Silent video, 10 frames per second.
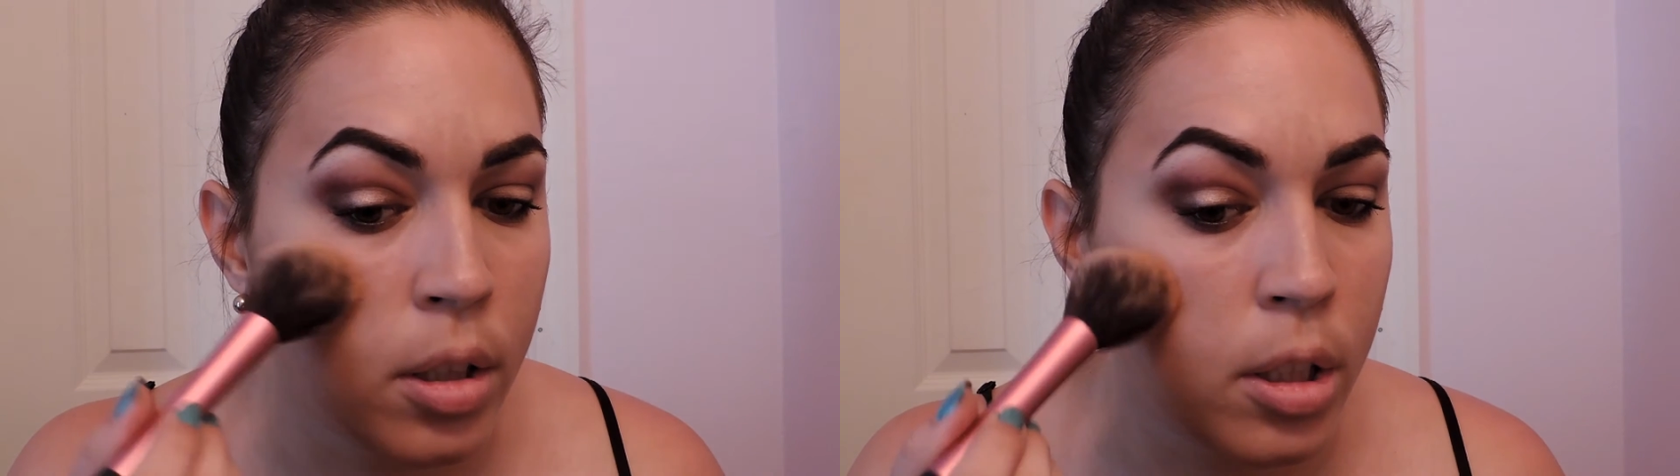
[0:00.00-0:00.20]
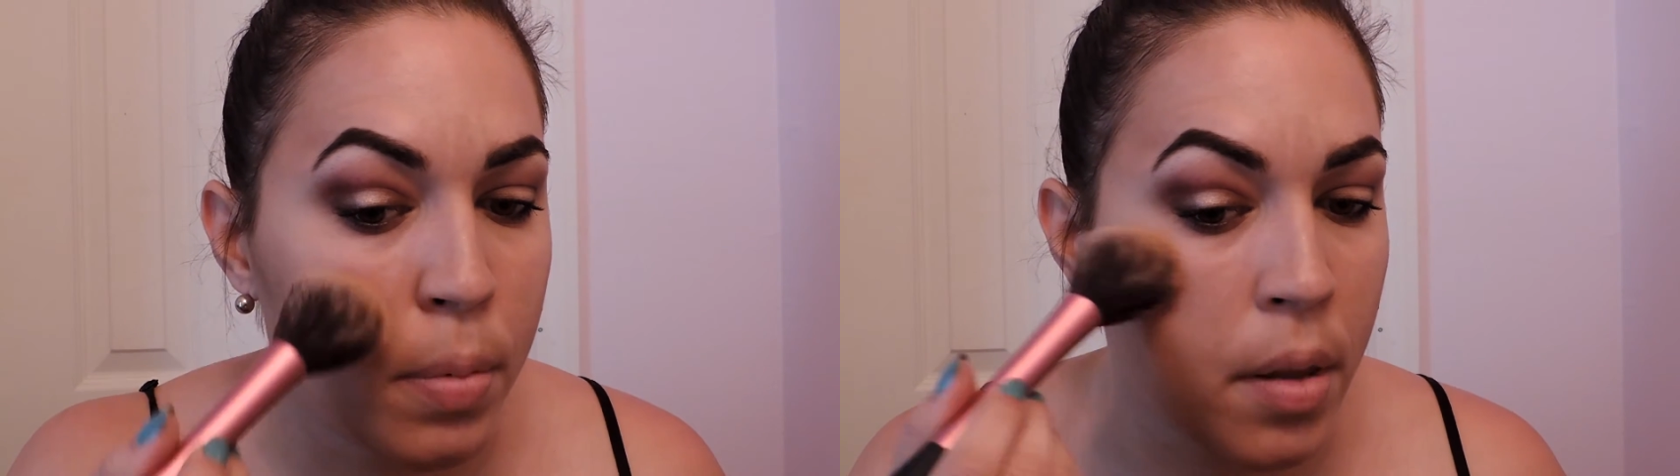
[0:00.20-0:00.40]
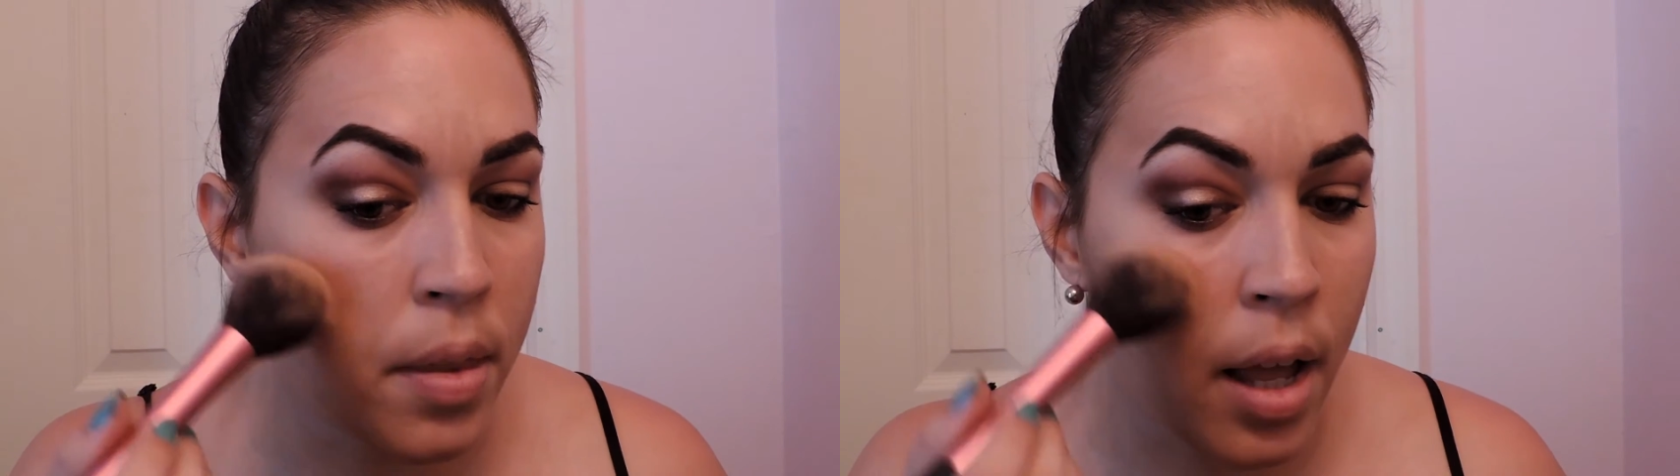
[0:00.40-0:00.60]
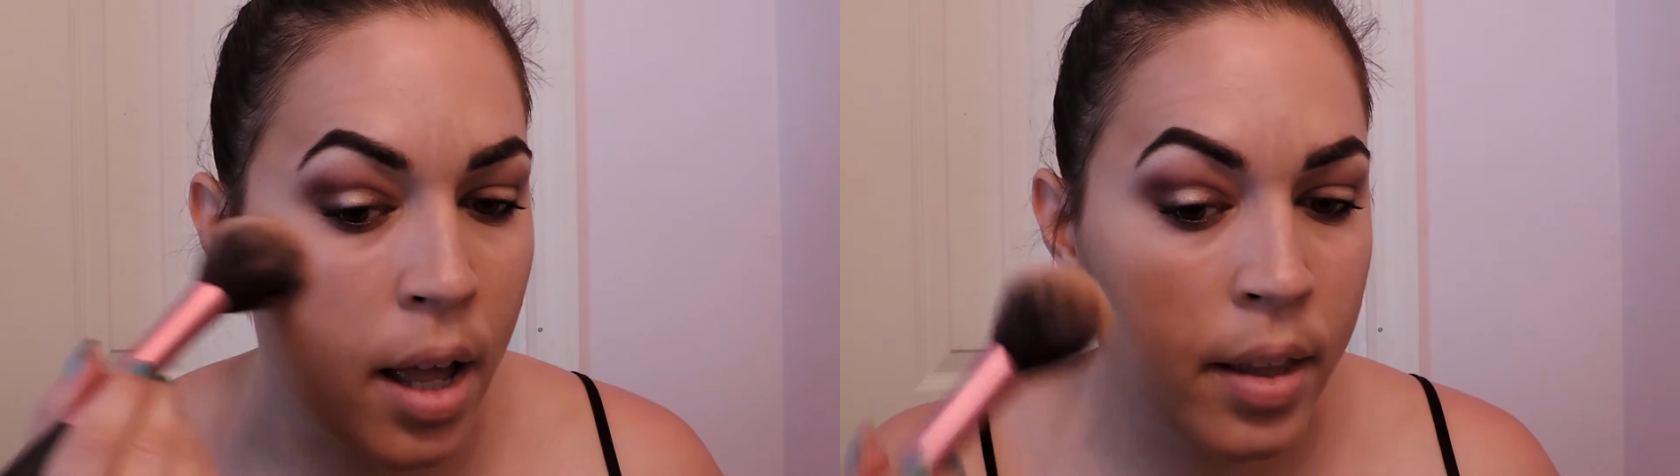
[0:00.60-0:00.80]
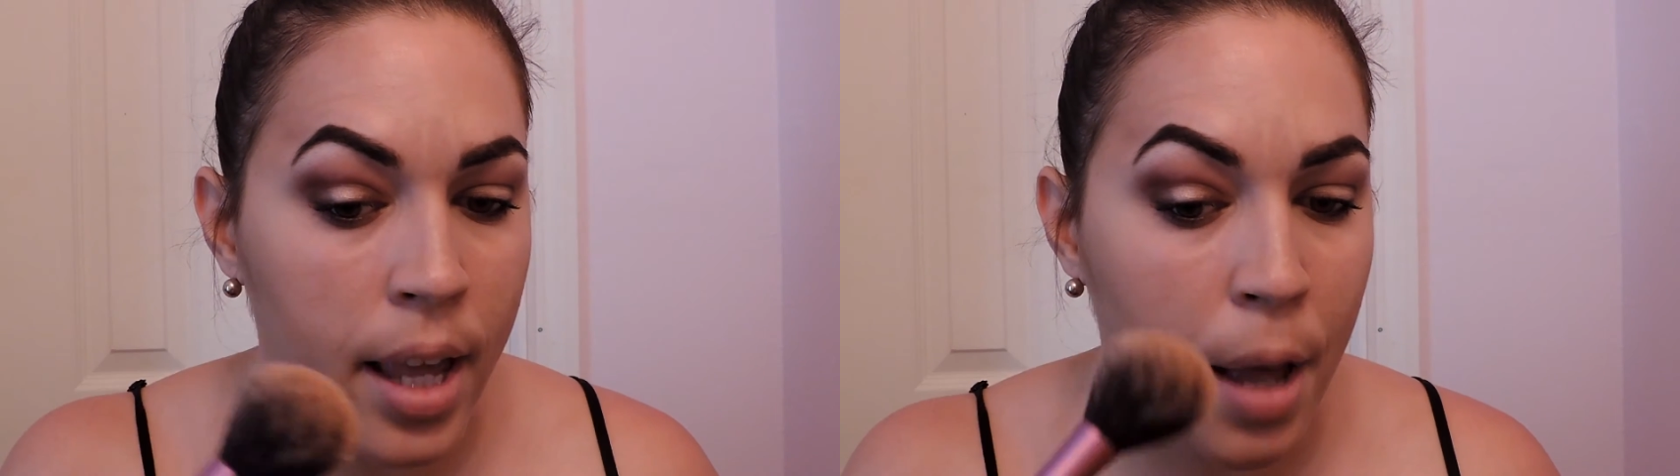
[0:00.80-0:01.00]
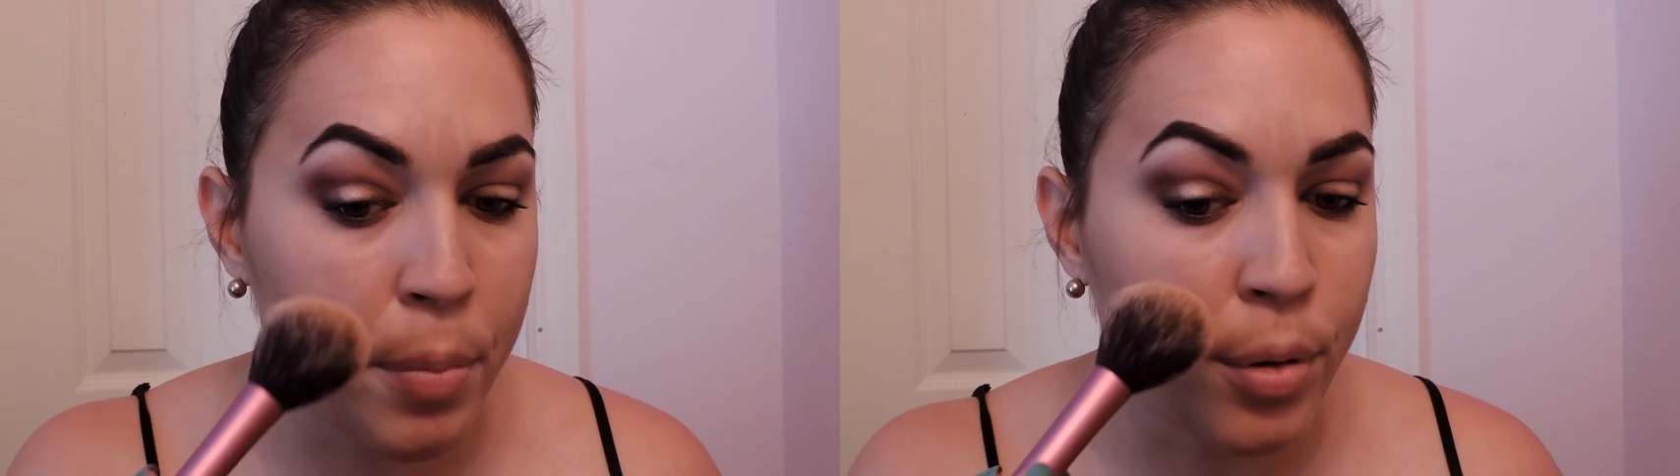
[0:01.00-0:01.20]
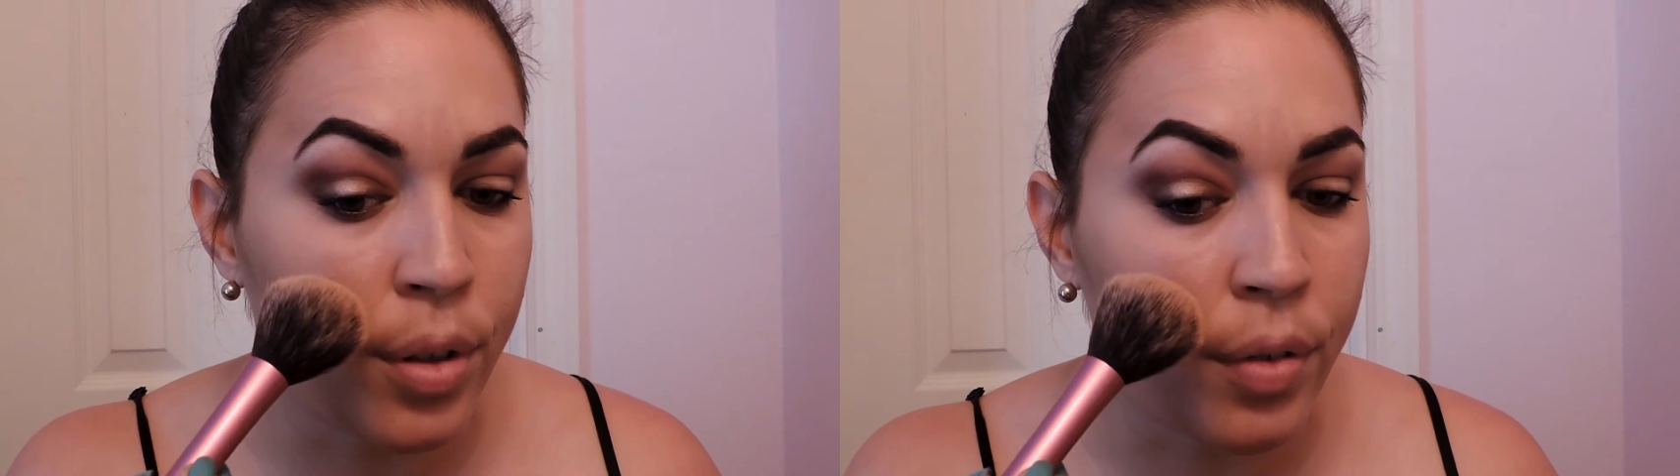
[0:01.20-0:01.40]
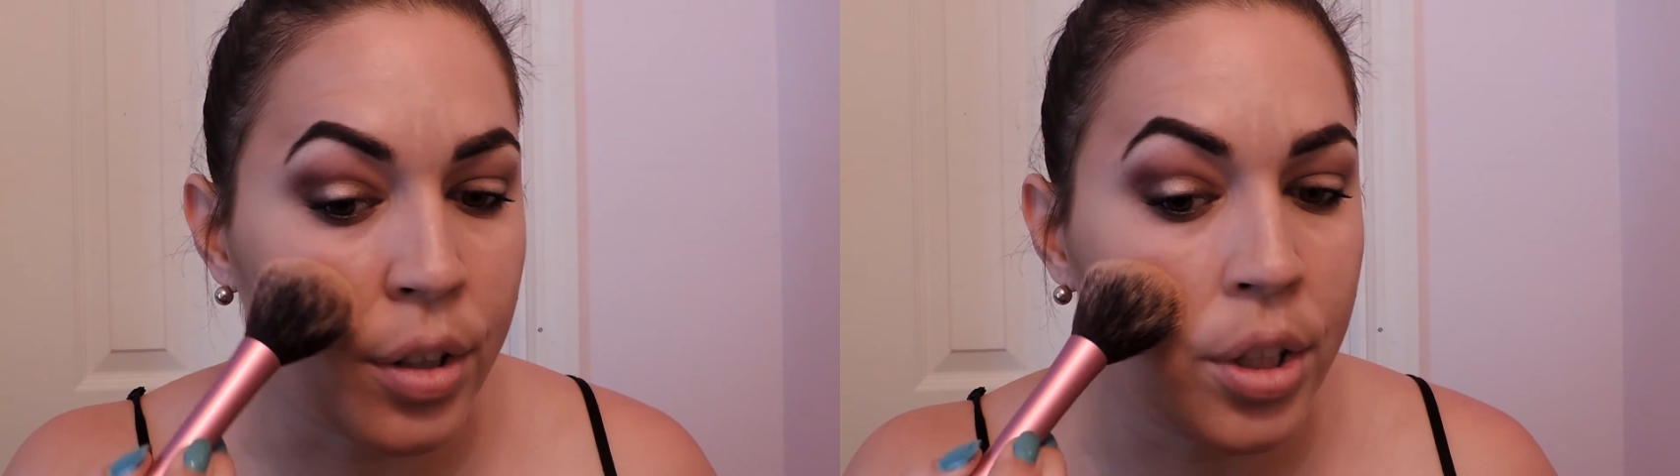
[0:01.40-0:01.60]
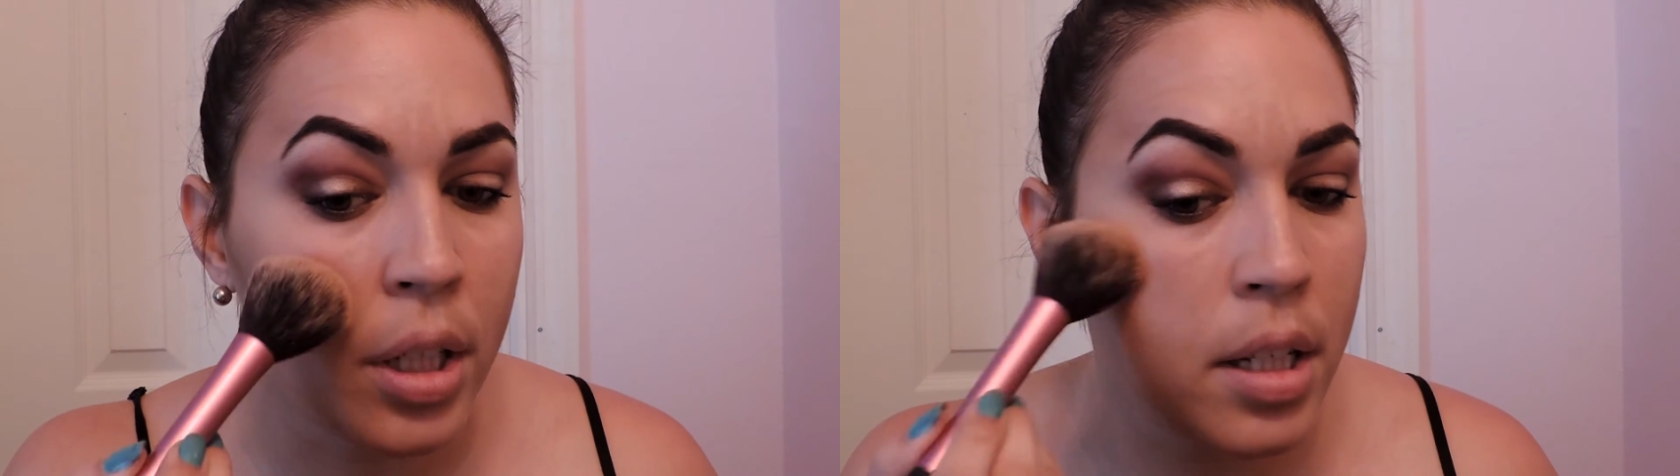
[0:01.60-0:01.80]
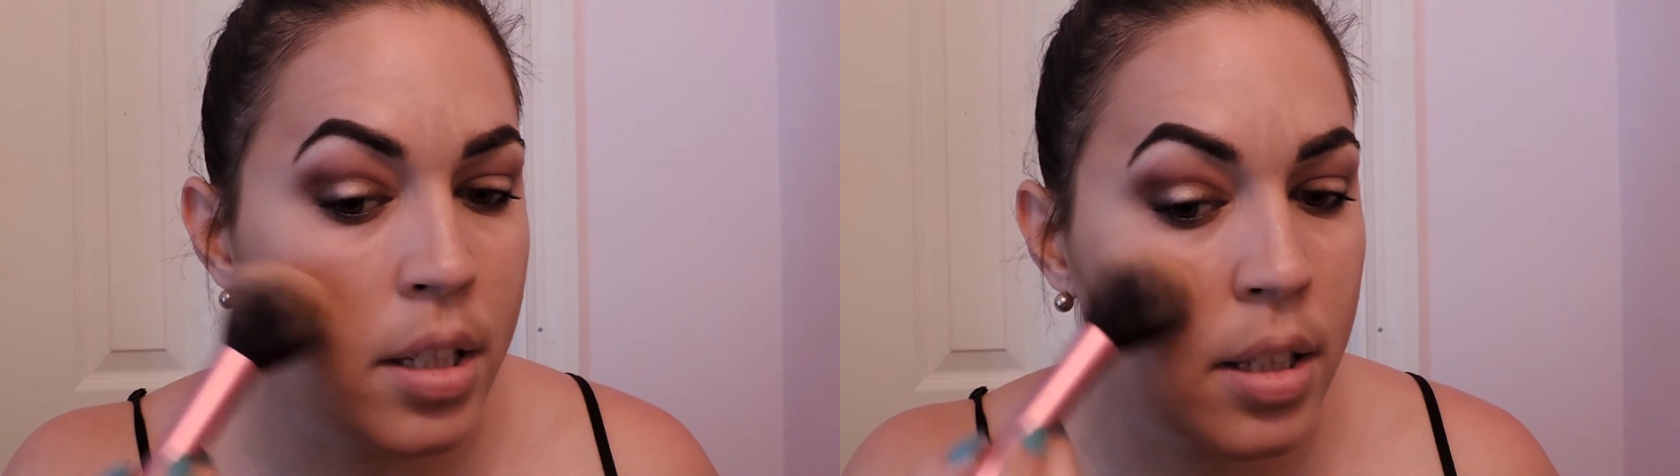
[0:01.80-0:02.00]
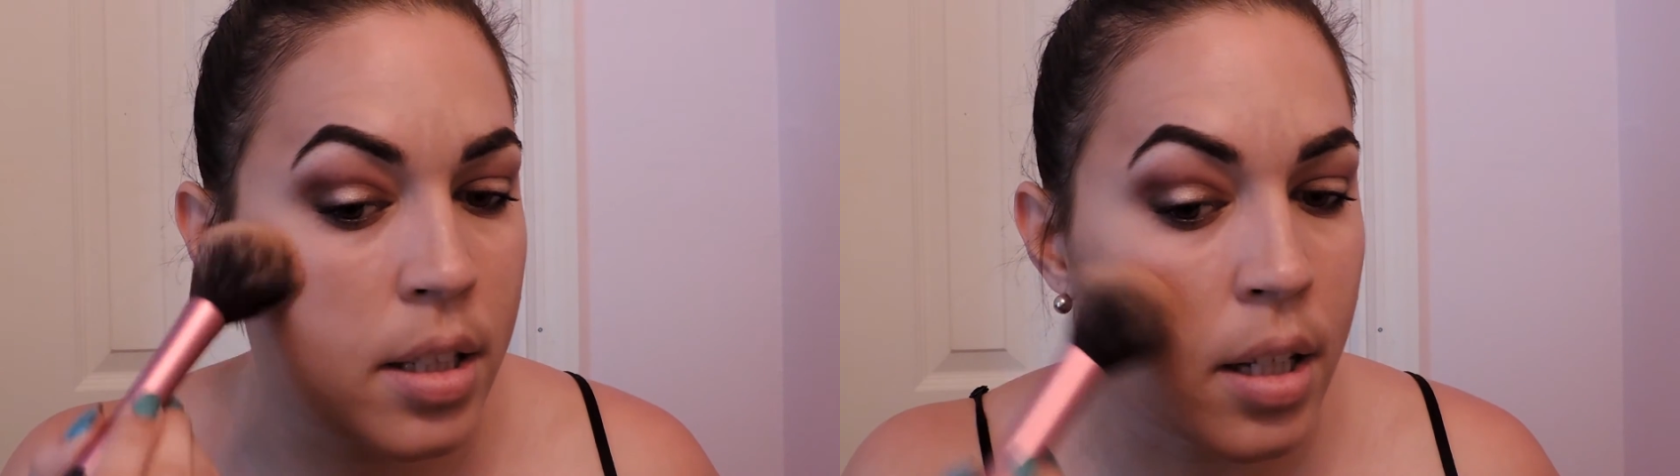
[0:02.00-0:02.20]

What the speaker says: Just put that in the apples of your cheeks